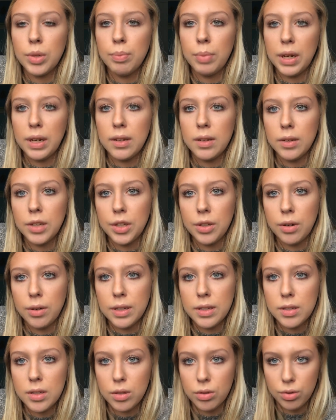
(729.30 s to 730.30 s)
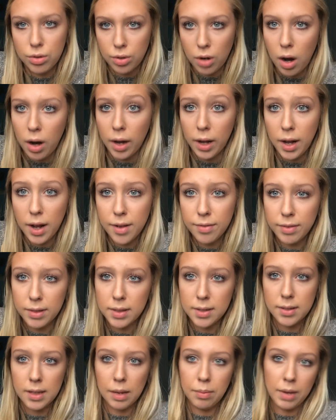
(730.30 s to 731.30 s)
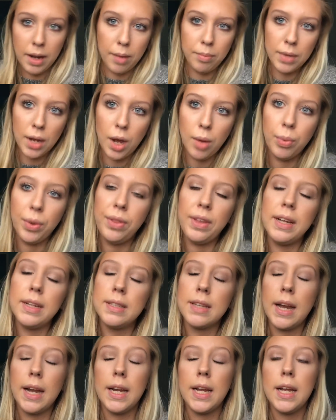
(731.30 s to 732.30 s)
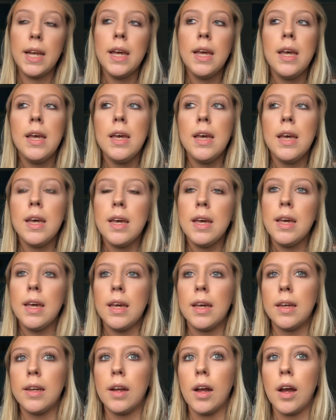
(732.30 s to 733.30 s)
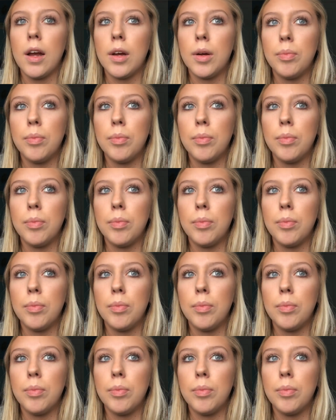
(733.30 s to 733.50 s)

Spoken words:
but it, you know, is still strong enough at the same time to help with anxiety. And